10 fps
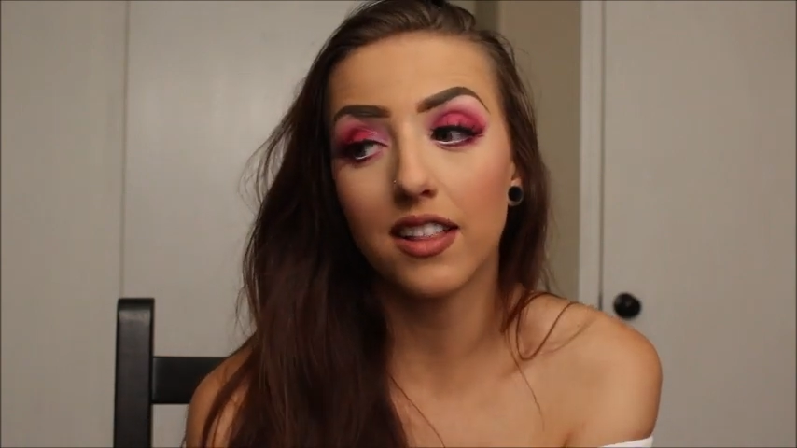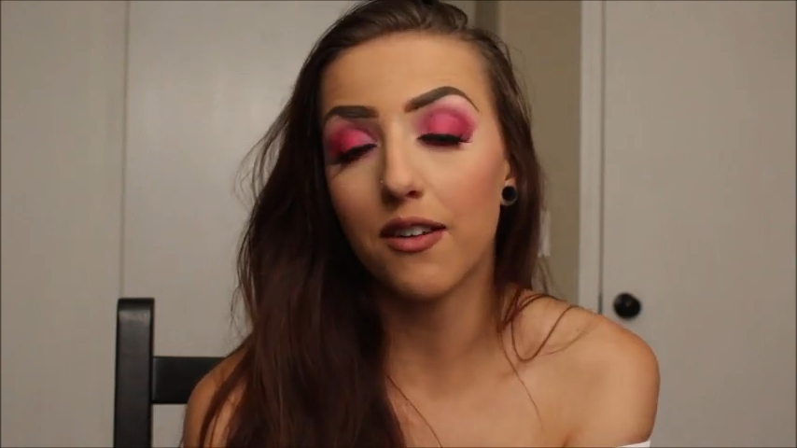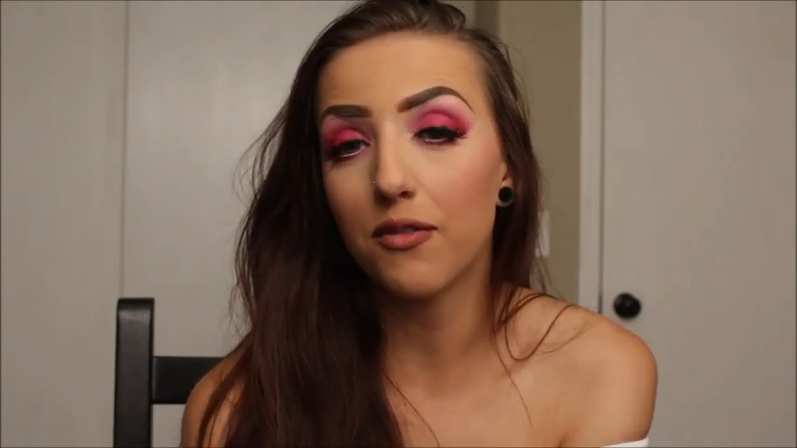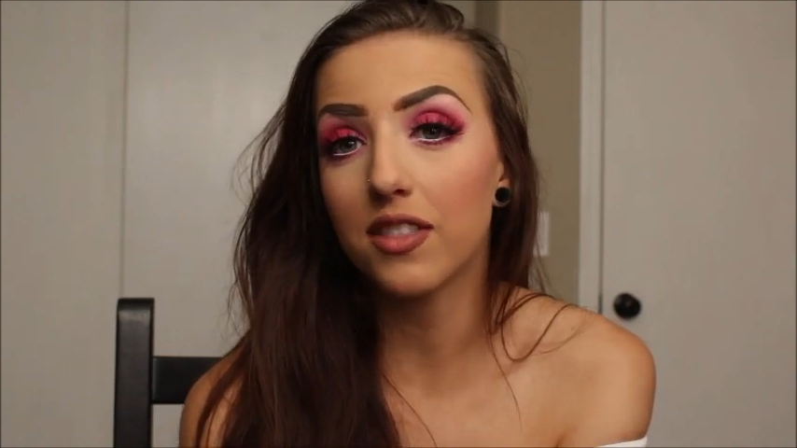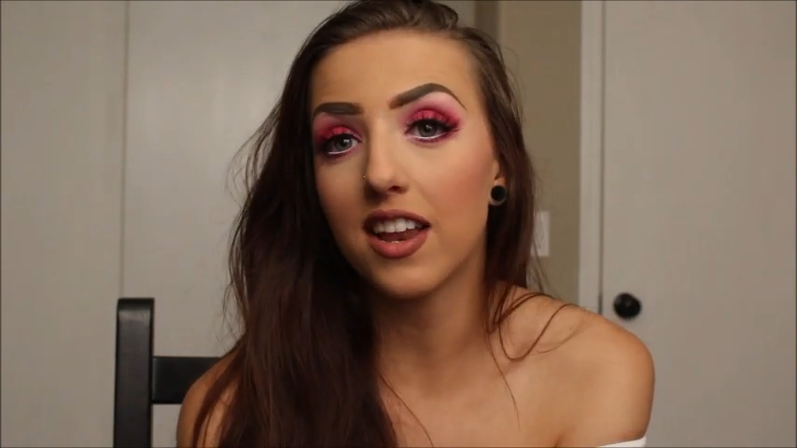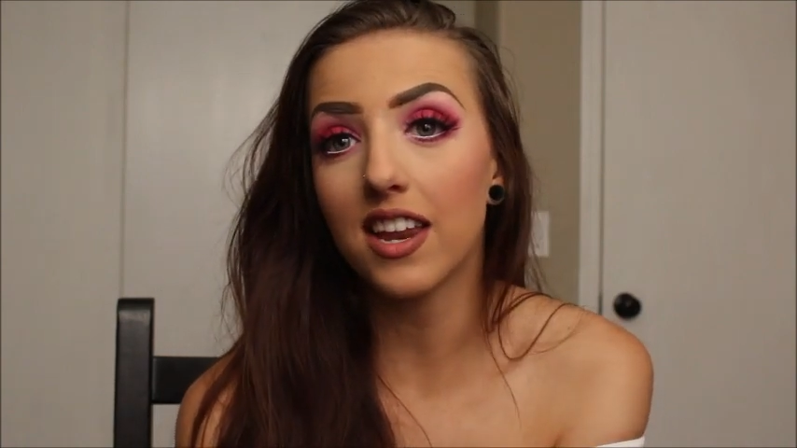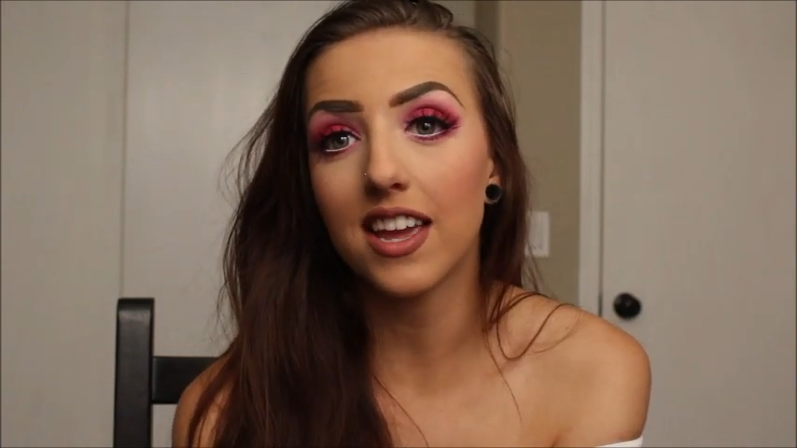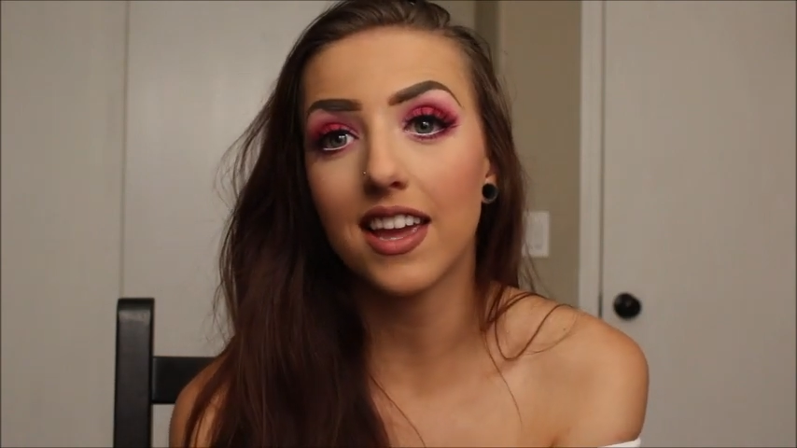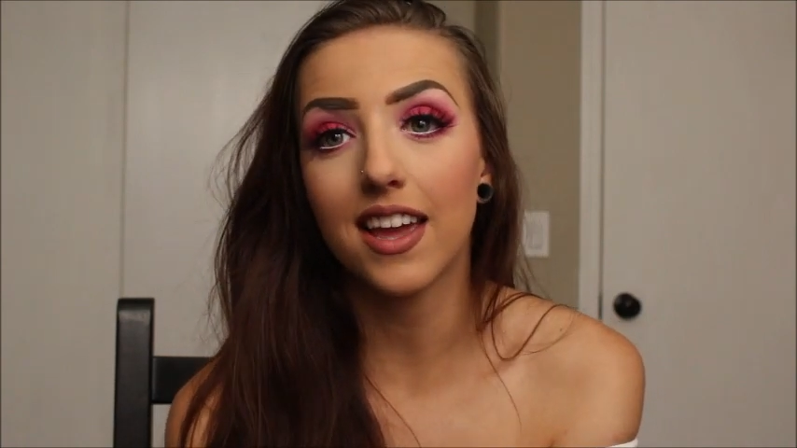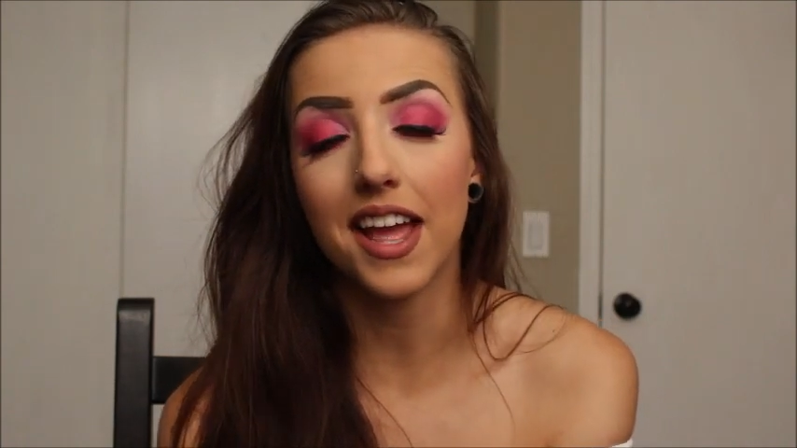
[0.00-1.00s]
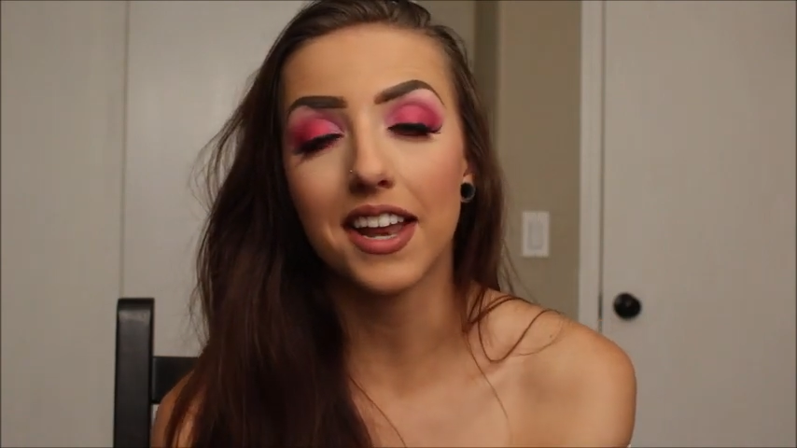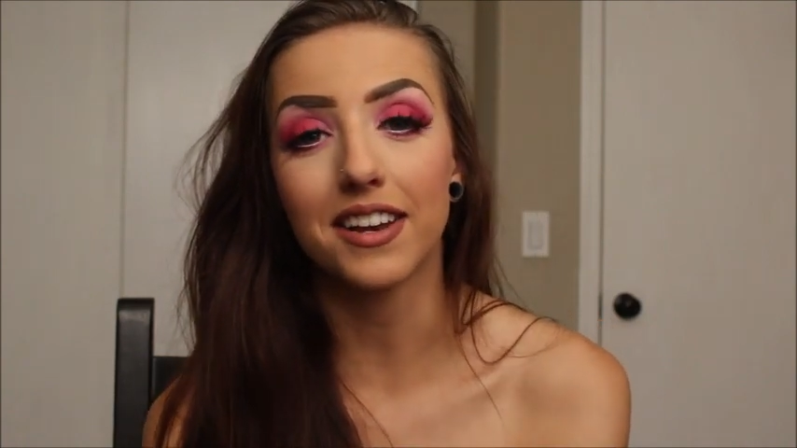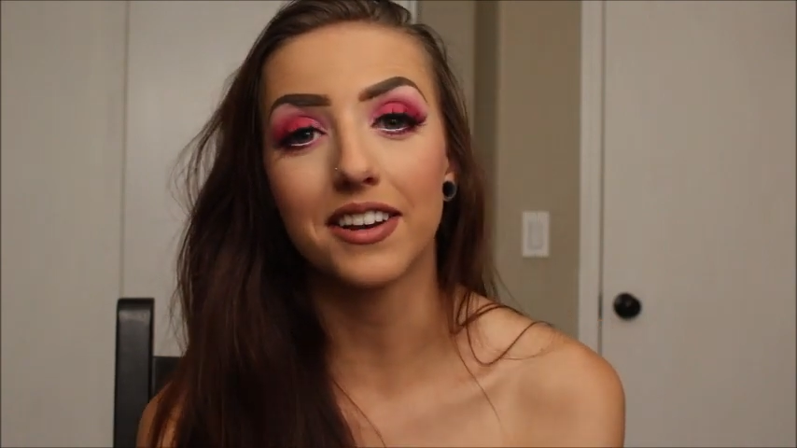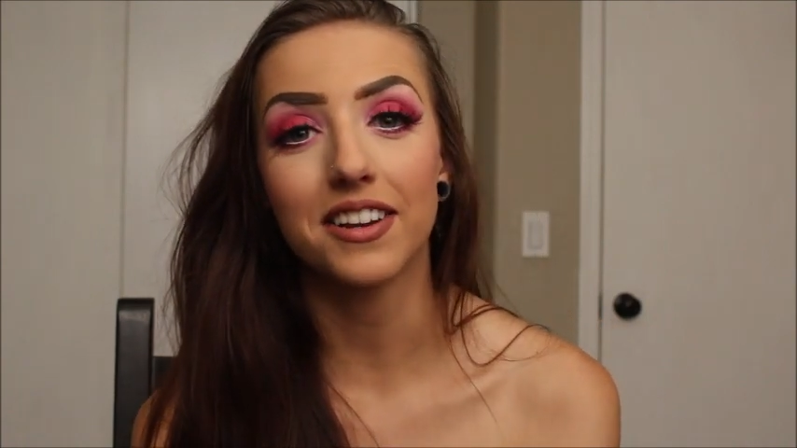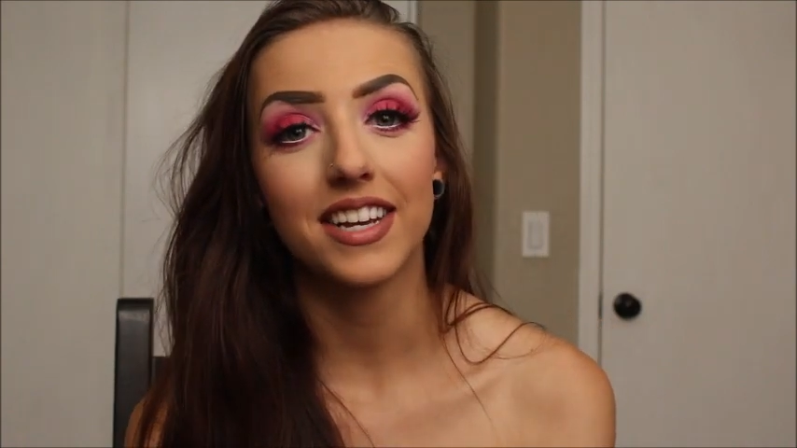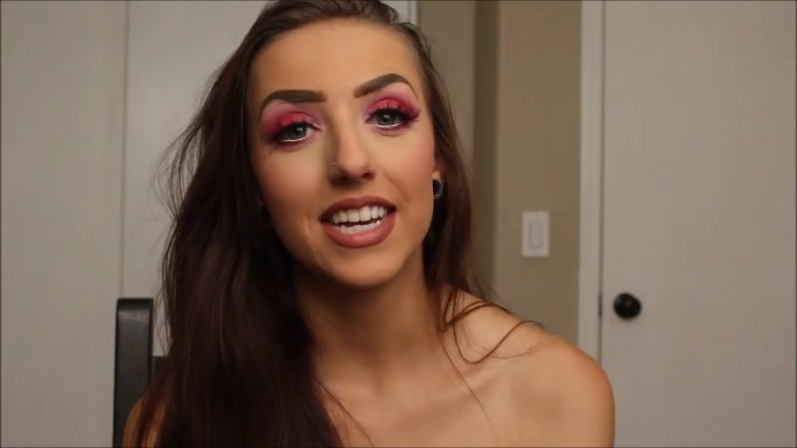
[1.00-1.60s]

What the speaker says: in love with any, and